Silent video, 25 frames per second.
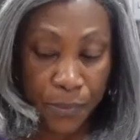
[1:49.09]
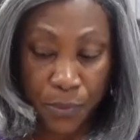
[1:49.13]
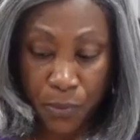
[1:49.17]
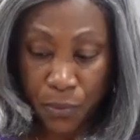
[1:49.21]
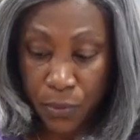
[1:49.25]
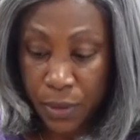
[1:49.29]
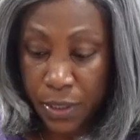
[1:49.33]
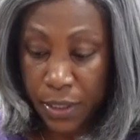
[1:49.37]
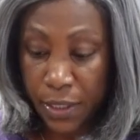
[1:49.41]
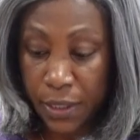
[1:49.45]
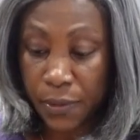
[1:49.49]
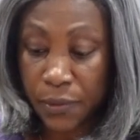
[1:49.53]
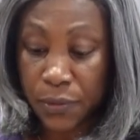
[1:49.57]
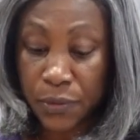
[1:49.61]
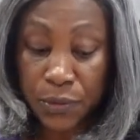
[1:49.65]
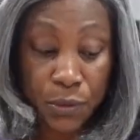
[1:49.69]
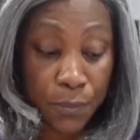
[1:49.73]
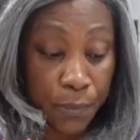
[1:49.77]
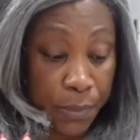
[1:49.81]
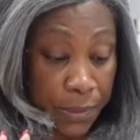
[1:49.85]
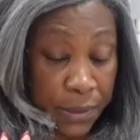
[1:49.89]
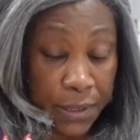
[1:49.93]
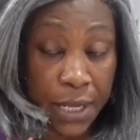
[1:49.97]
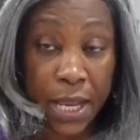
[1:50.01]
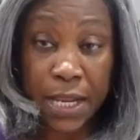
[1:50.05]
Okay, so
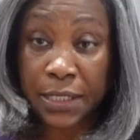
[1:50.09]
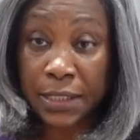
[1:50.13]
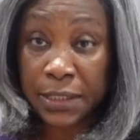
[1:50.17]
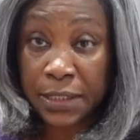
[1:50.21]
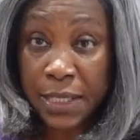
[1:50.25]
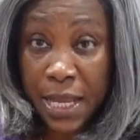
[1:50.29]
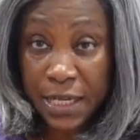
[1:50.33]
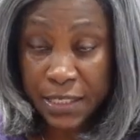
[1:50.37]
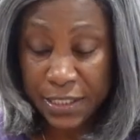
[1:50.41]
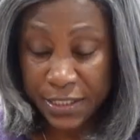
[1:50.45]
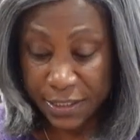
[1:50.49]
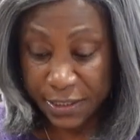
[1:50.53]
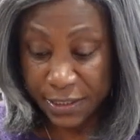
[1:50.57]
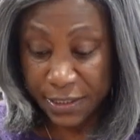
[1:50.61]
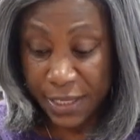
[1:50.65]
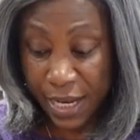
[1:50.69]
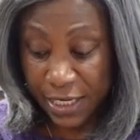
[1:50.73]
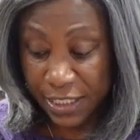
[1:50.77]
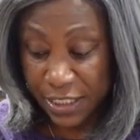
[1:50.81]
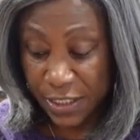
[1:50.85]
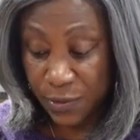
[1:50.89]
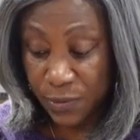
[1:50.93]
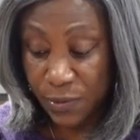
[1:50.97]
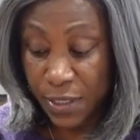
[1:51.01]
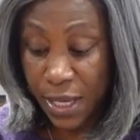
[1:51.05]
that's
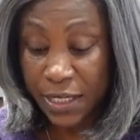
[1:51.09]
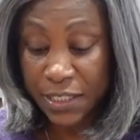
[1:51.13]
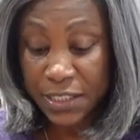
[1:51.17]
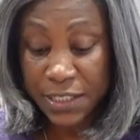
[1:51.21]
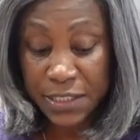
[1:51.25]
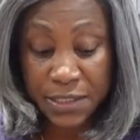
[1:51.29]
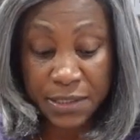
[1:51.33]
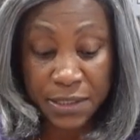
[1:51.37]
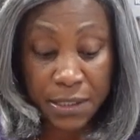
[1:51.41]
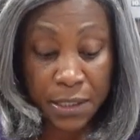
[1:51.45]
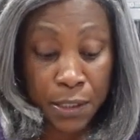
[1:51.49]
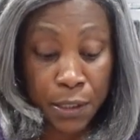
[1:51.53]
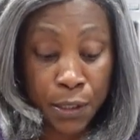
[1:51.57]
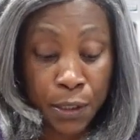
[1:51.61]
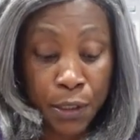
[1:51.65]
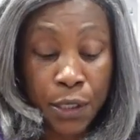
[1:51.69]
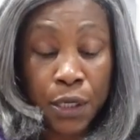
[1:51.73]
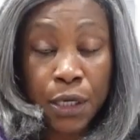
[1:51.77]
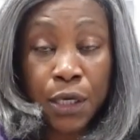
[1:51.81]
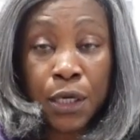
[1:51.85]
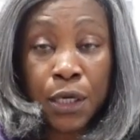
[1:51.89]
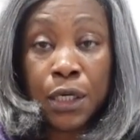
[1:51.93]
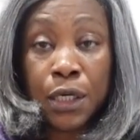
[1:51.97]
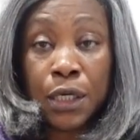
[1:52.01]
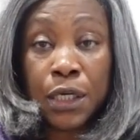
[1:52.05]
the
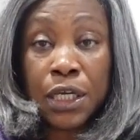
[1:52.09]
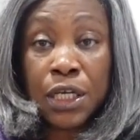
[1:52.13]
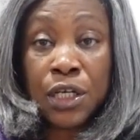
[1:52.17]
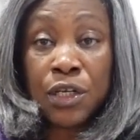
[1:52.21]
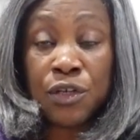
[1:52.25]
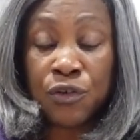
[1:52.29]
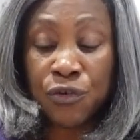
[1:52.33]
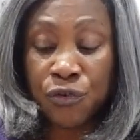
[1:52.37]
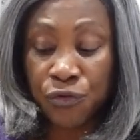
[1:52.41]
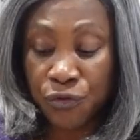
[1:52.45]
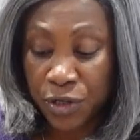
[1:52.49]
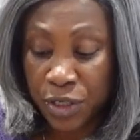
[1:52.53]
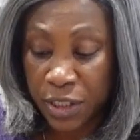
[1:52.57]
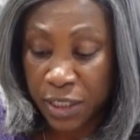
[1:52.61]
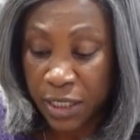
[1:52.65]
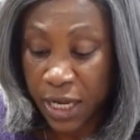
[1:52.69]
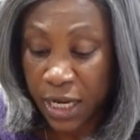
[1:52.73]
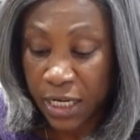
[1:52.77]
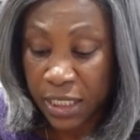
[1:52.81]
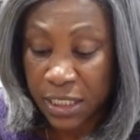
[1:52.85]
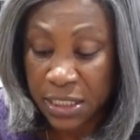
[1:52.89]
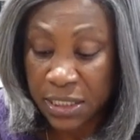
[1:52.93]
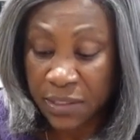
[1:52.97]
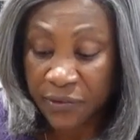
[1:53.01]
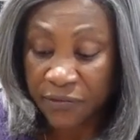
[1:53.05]

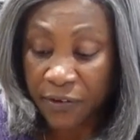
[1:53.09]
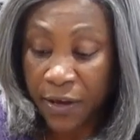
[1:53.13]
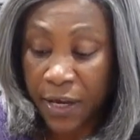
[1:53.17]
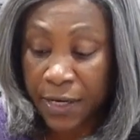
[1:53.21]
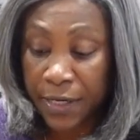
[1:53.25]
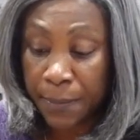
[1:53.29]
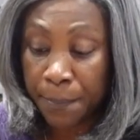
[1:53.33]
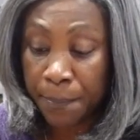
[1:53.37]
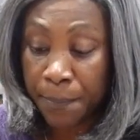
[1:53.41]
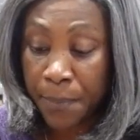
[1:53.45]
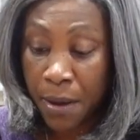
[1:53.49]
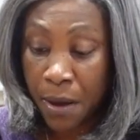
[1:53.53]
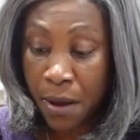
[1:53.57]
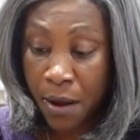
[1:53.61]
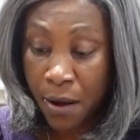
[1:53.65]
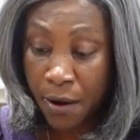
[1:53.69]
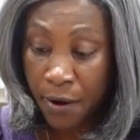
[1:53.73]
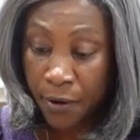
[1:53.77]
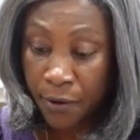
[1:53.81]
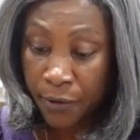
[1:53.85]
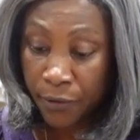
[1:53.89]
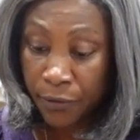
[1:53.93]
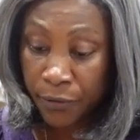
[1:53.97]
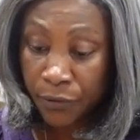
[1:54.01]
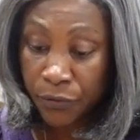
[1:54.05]
ingredients for the bar.